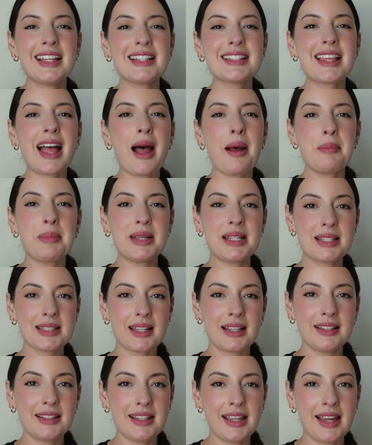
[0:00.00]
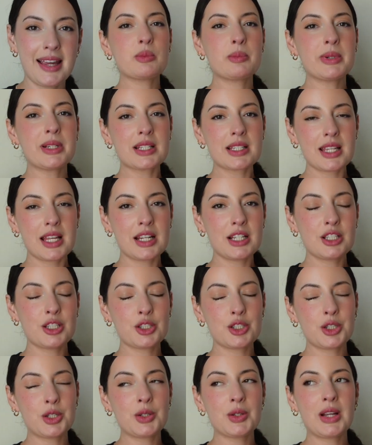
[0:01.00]
Guys, happy Sunday. Super excited to
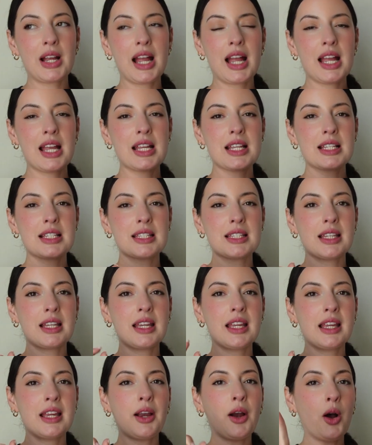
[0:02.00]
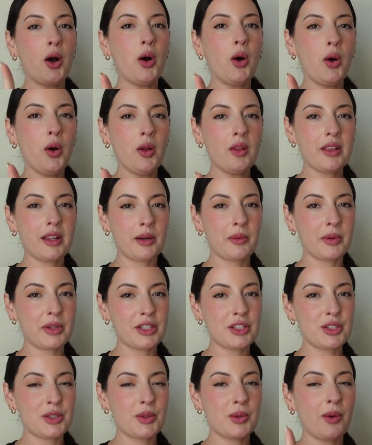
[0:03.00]
show you guys a haul that I
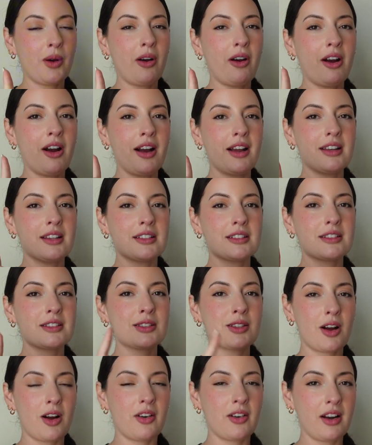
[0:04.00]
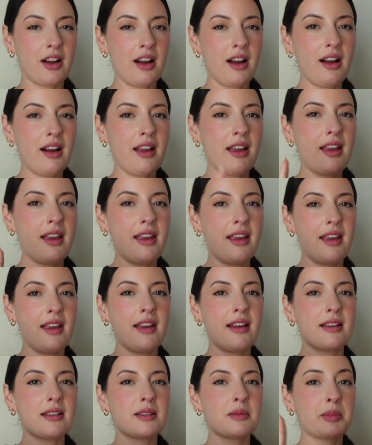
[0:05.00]
want to do on Zara
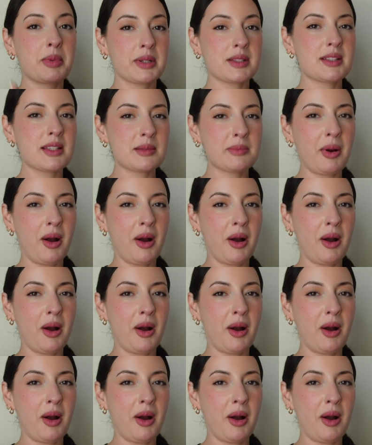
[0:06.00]
and Princess